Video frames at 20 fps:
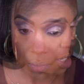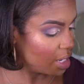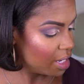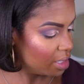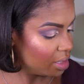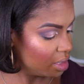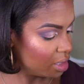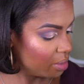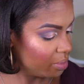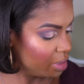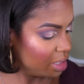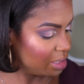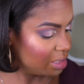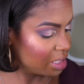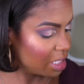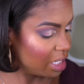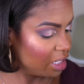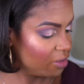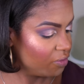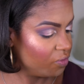And then I'm going to
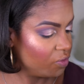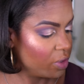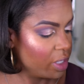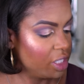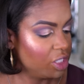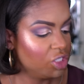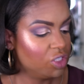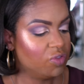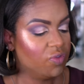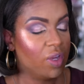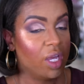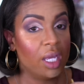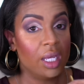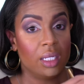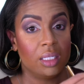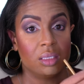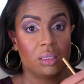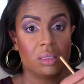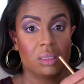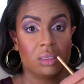take Fresh
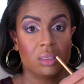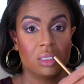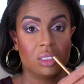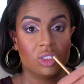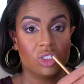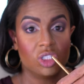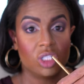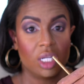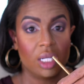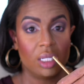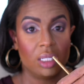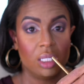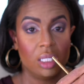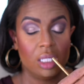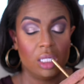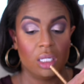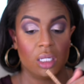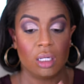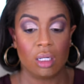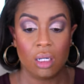Face, this shade
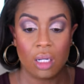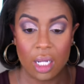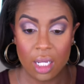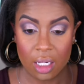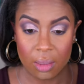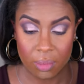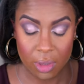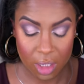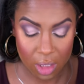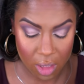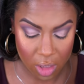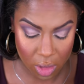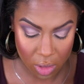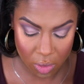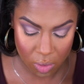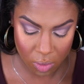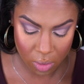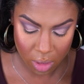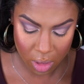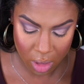here, and I'm going to
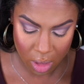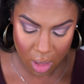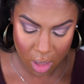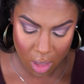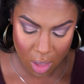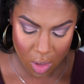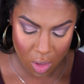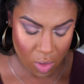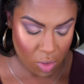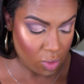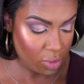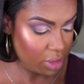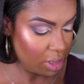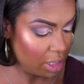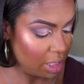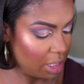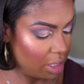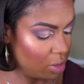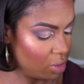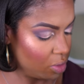go on
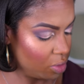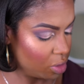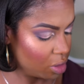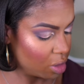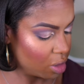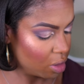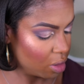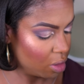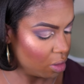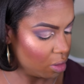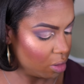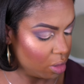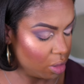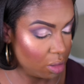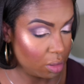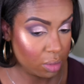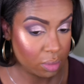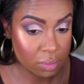the inner third.